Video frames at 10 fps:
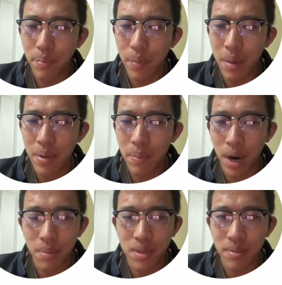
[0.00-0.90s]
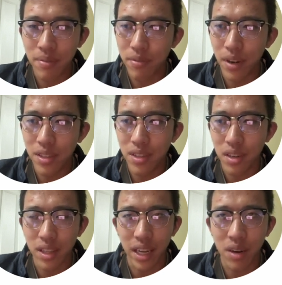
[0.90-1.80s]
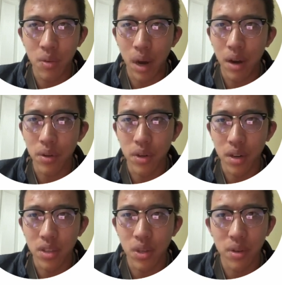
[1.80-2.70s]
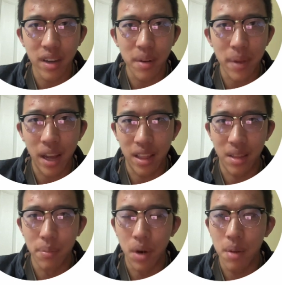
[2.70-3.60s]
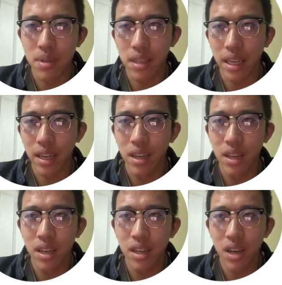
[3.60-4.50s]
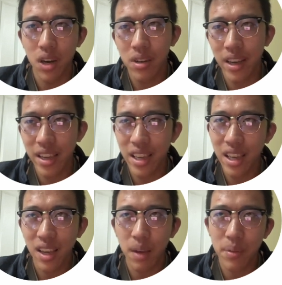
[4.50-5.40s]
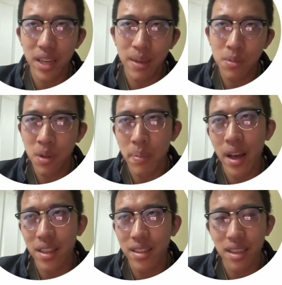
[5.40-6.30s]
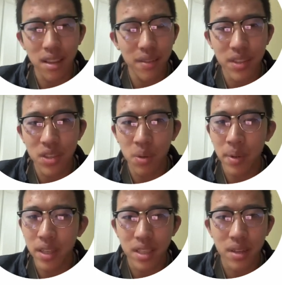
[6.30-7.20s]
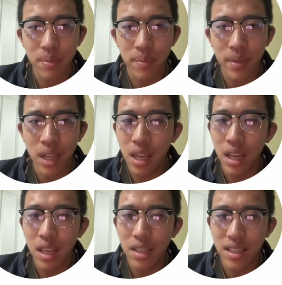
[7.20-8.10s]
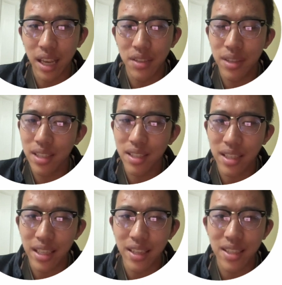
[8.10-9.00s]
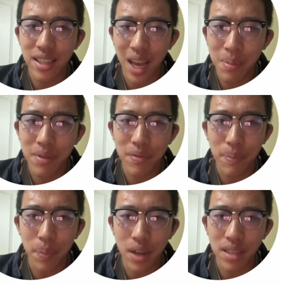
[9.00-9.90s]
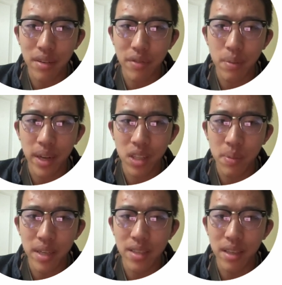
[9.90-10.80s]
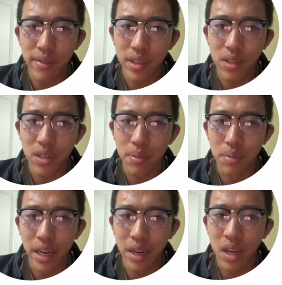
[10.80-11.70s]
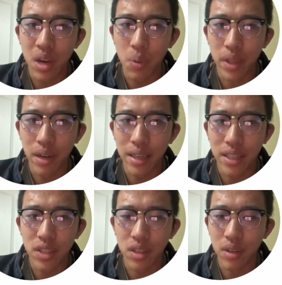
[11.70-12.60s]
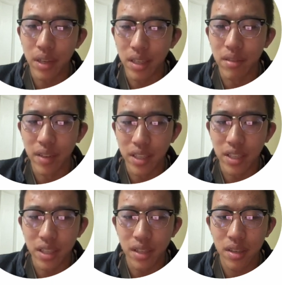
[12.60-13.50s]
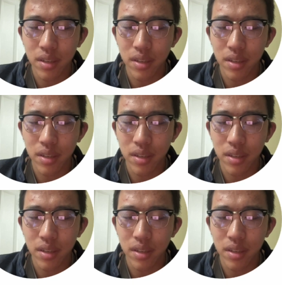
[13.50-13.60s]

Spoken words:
Maybe Bob's friends are like, wow, you're so good at math, and Bob is like, okay, yeah, I'm gonna keep doing math because I love it so much. As you can see, this type of positive feedback loop is difficult to break without external intervention.